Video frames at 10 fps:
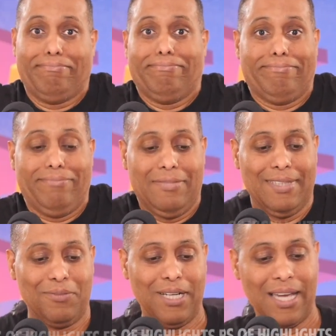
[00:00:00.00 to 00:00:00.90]
Yeah. I'm
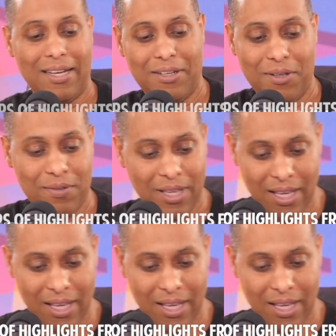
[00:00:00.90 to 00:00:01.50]
like, what I got to do?